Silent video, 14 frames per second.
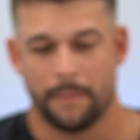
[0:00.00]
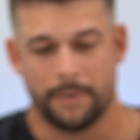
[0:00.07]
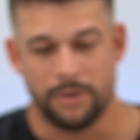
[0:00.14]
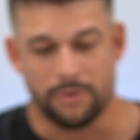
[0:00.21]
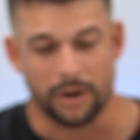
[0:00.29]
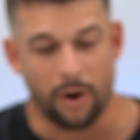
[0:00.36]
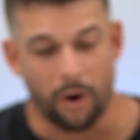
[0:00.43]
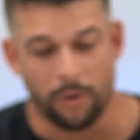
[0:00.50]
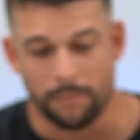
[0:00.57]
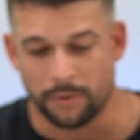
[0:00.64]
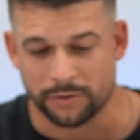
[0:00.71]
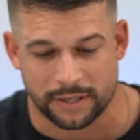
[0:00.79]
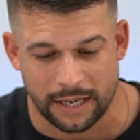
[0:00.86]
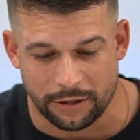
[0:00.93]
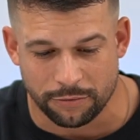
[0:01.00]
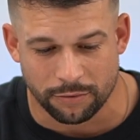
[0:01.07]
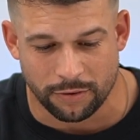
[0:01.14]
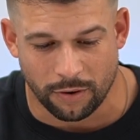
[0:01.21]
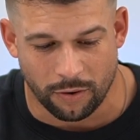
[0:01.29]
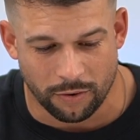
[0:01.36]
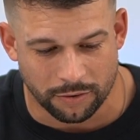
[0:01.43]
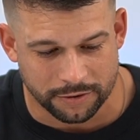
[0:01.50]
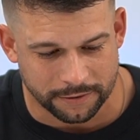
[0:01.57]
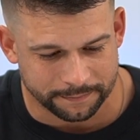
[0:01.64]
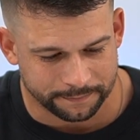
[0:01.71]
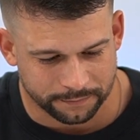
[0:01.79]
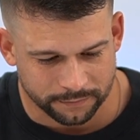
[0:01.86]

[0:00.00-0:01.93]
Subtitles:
but you can almost see through the holes.